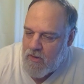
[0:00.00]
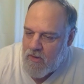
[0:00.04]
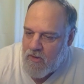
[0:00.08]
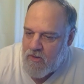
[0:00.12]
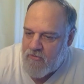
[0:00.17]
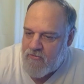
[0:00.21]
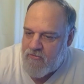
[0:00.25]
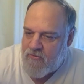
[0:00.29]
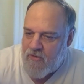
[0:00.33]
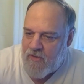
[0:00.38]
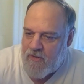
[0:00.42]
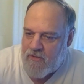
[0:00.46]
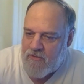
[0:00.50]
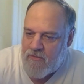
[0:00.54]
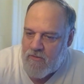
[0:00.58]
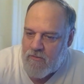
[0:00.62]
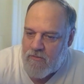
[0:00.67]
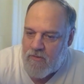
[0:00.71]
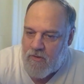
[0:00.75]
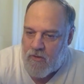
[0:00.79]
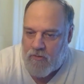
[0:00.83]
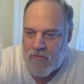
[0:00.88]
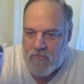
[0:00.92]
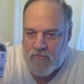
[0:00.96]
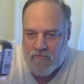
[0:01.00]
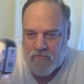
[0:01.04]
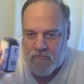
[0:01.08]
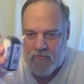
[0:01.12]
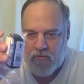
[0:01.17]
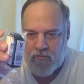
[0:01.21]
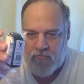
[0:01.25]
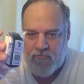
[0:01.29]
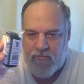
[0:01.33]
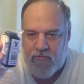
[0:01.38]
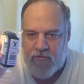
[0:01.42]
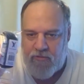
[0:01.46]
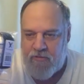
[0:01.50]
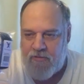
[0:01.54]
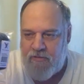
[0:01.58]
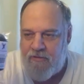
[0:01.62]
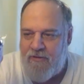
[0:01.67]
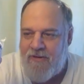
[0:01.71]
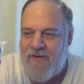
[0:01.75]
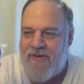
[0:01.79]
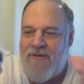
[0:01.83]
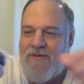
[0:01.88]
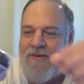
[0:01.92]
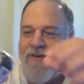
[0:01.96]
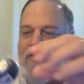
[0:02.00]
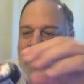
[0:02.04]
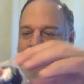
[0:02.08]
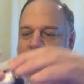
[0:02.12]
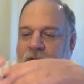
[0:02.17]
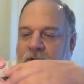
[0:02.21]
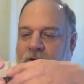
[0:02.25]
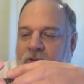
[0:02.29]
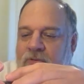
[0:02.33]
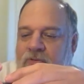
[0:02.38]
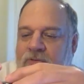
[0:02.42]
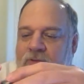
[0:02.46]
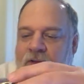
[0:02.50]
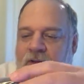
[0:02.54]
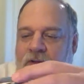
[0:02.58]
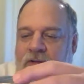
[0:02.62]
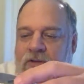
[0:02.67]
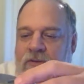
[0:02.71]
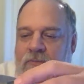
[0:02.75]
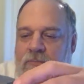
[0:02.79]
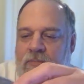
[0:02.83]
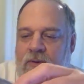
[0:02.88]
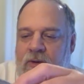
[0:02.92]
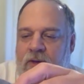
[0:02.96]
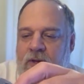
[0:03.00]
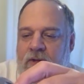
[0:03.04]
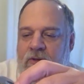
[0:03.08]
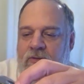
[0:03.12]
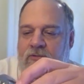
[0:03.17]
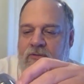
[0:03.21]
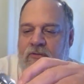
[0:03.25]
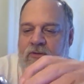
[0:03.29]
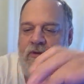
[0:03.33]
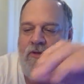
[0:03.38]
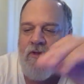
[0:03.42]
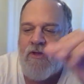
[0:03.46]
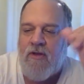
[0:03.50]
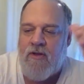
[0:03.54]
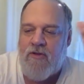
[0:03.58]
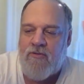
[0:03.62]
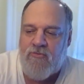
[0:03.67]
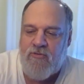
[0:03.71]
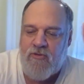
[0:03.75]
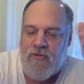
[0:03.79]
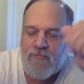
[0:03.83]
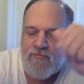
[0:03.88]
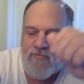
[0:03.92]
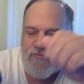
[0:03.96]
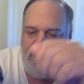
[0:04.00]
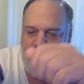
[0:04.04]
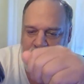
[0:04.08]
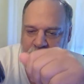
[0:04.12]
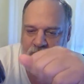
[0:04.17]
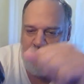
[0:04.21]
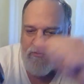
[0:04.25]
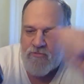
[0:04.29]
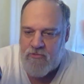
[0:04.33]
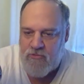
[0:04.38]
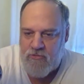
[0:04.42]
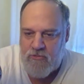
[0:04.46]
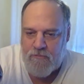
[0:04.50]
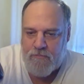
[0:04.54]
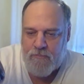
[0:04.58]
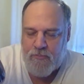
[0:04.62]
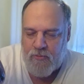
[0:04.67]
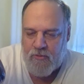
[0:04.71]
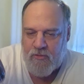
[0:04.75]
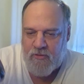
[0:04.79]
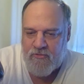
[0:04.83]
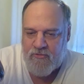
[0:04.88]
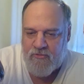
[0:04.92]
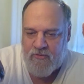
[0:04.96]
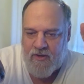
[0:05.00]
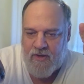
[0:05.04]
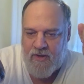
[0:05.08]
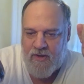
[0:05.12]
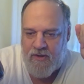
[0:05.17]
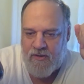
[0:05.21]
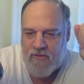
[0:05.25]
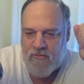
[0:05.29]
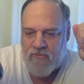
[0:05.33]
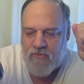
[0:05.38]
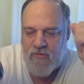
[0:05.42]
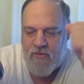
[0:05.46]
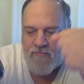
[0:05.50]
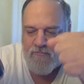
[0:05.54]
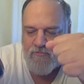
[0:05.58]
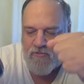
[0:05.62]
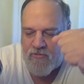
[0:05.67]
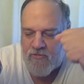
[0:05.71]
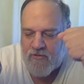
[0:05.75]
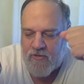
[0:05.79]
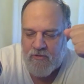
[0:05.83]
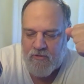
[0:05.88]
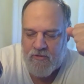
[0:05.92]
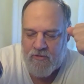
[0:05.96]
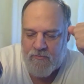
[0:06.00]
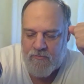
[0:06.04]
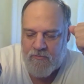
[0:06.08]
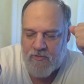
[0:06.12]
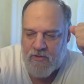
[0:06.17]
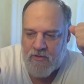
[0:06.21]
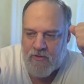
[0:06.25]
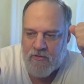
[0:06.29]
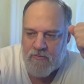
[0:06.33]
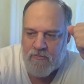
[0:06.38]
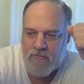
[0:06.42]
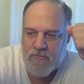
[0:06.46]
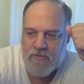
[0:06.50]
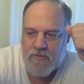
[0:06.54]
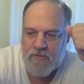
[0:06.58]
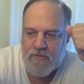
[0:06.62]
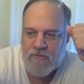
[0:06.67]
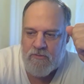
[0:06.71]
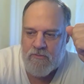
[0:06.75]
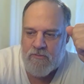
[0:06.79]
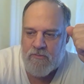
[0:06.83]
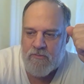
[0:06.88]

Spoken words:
It's not, over here. It's not the best. It kind of zips around you and you pull it tight and you have to tell them to hold it.